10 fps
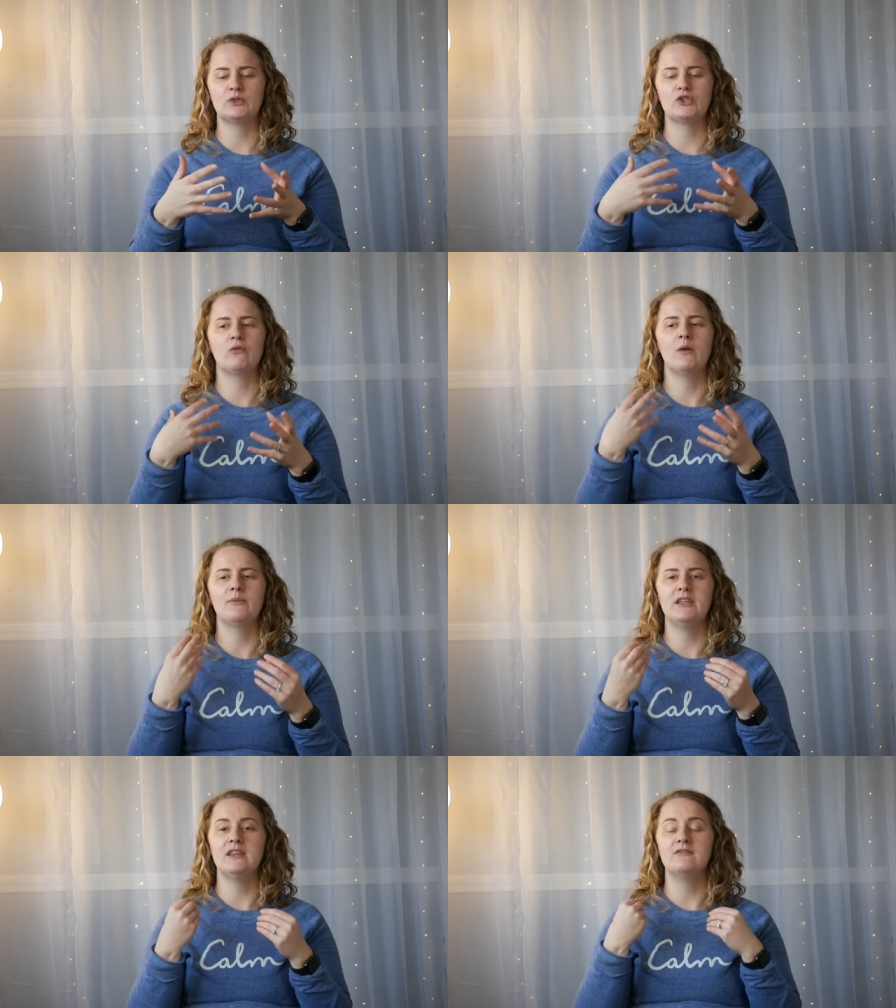show
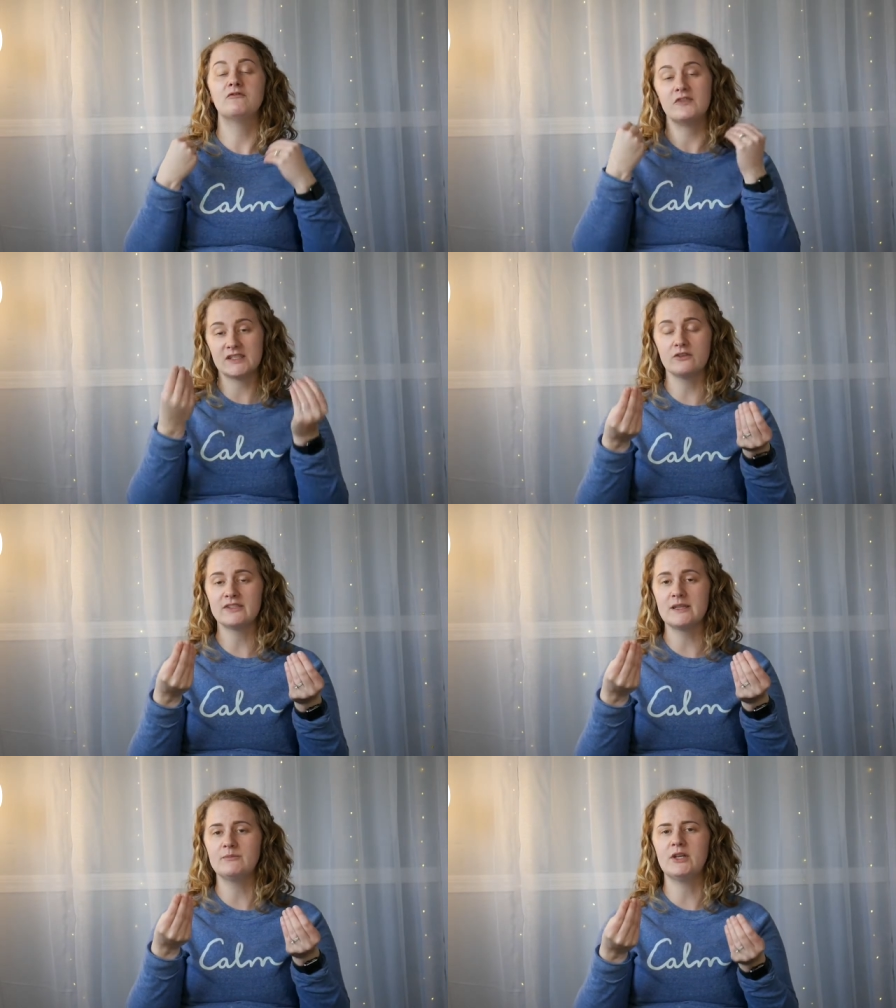up in physical
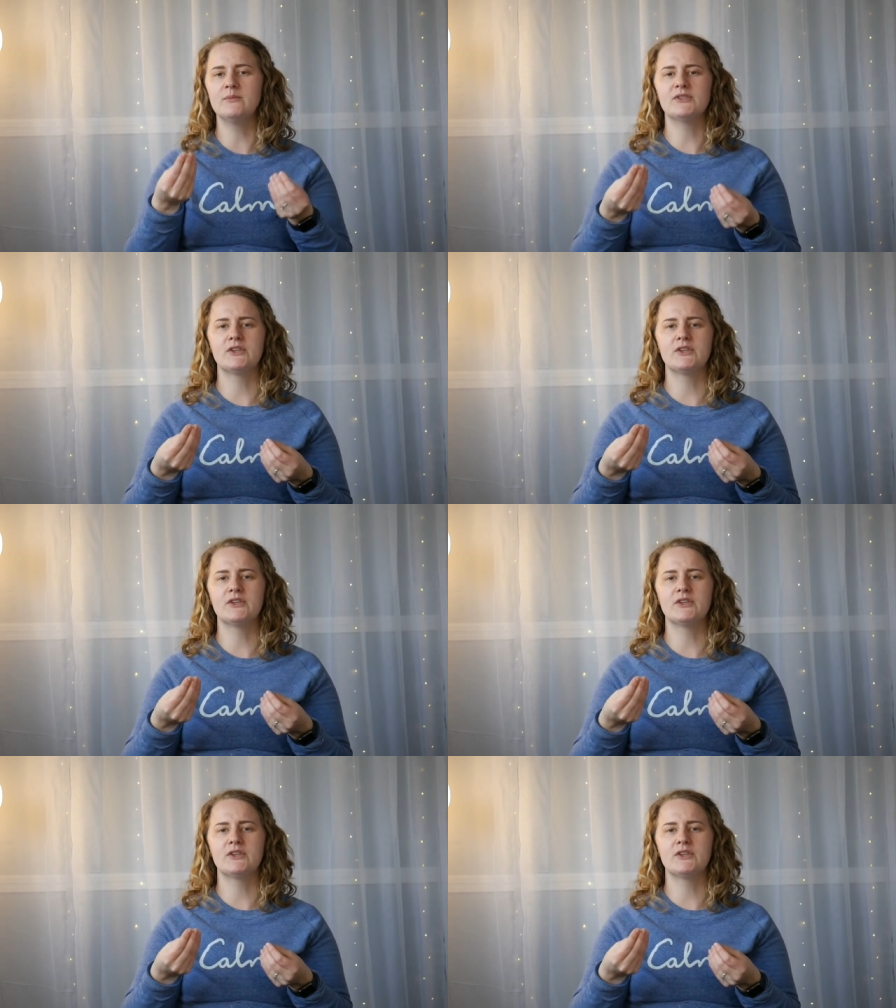symptoms.